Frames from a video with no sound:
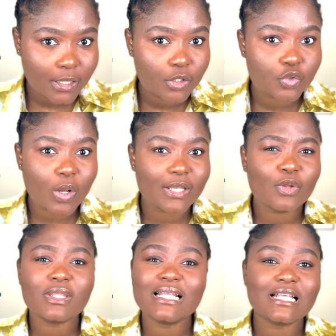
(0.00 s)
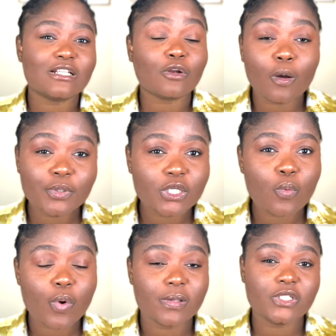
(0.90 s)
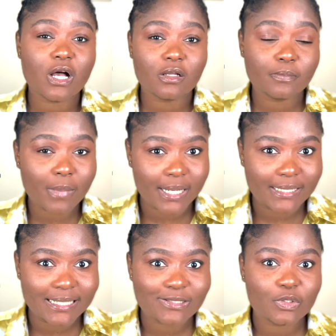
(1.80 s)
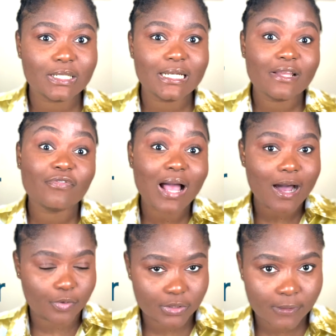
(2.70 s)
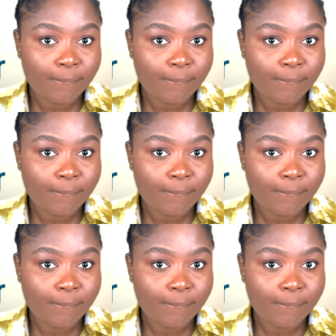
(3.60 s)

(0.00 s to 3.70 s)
So I don't think there's an option with childminders to live out.